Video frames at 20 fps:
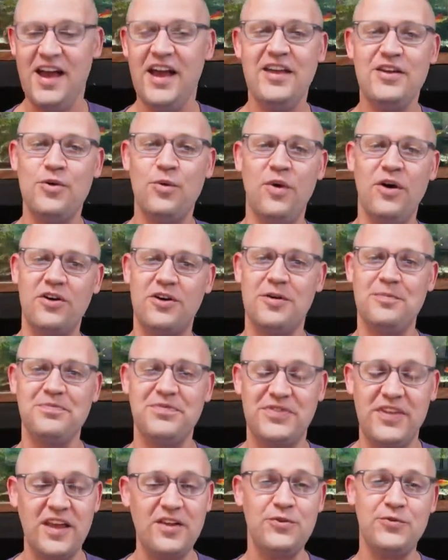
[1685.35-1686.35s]
Hey, you're
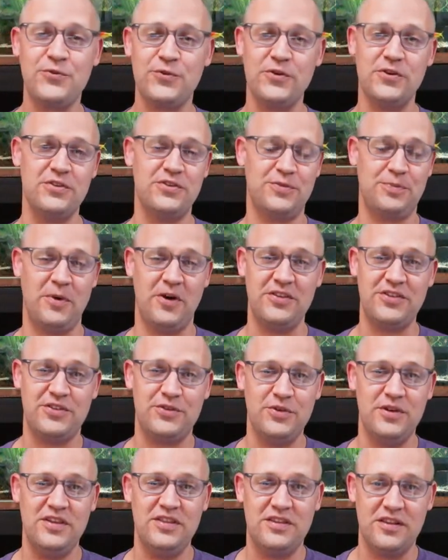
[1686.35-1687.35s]
welcome. Thanks for
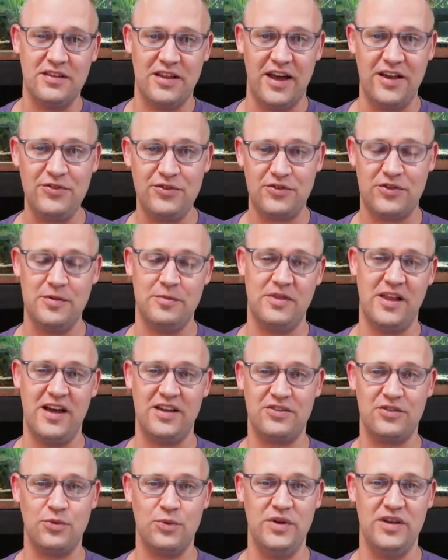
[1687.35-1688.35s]
sponsoring the live stream
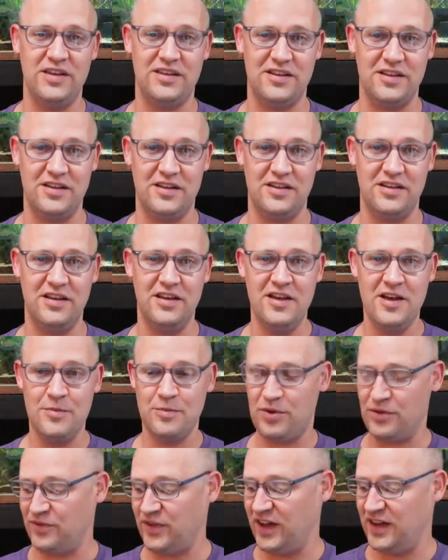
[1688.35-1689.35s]
last week and
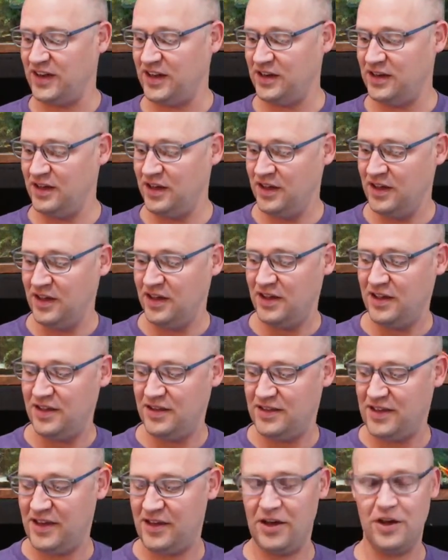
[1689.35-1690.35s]
providing
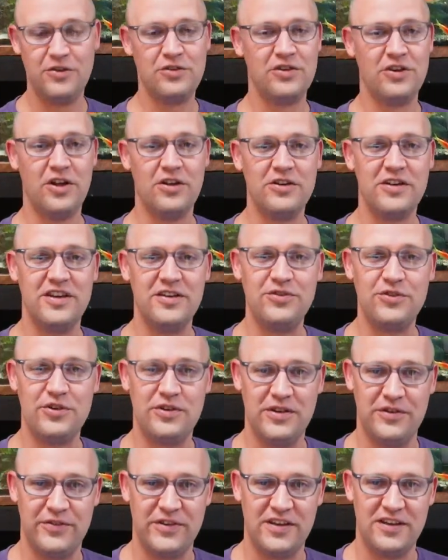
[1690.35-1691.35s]
that $100 gift
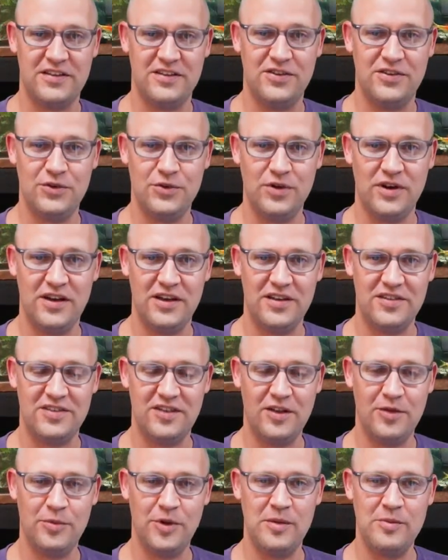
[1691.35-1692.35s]
certificate to
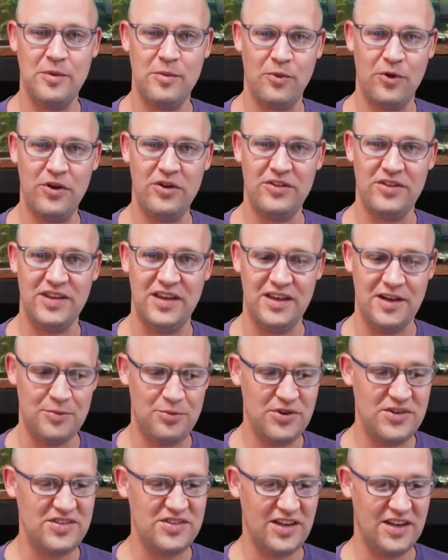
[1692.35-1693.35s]
celebrate Memorial Day. I
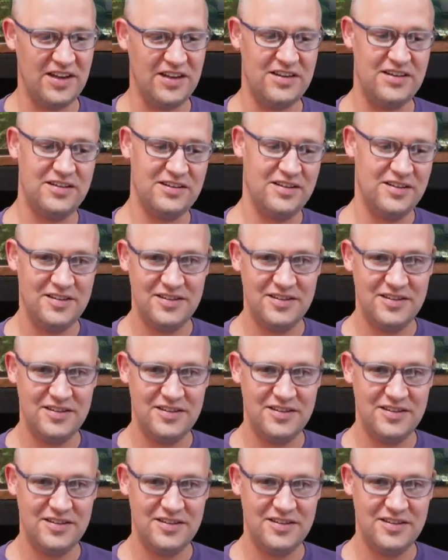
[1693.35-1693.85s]
appreciate it.